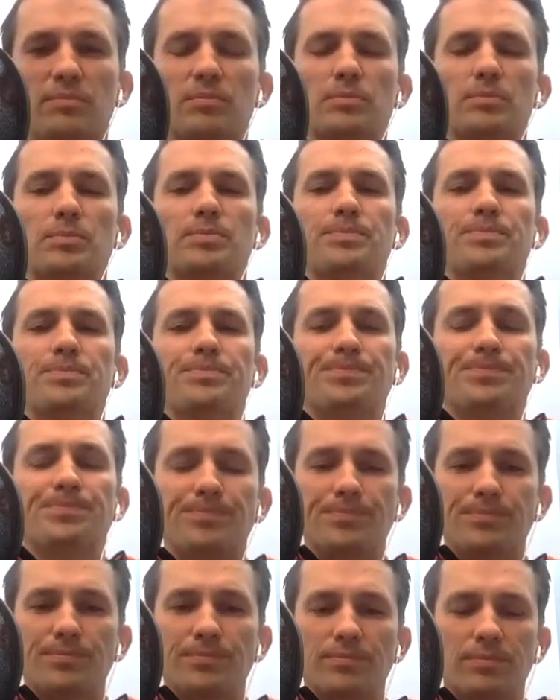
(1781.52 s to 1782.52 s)

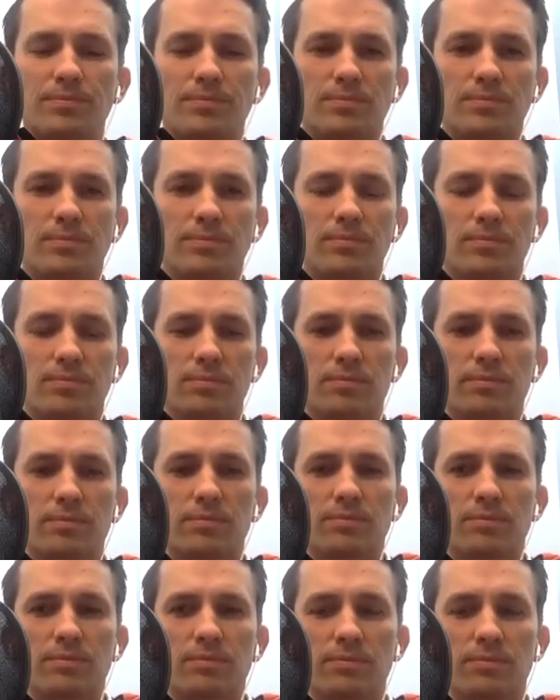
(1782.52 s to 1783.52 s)

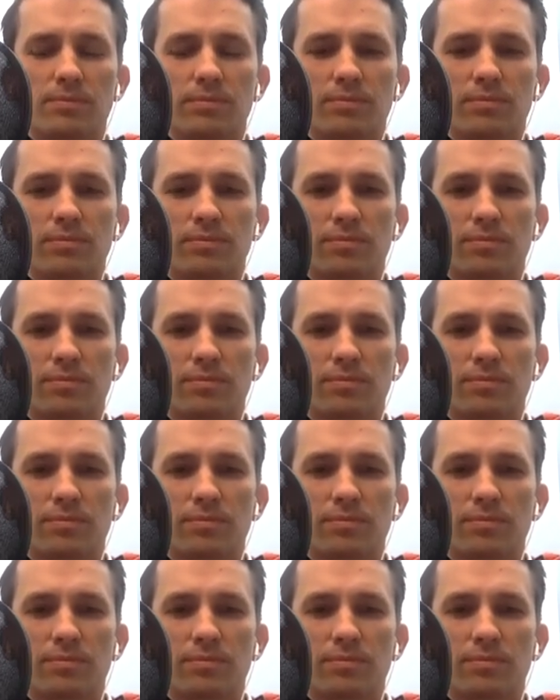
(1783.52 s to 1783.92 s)
(not speaking)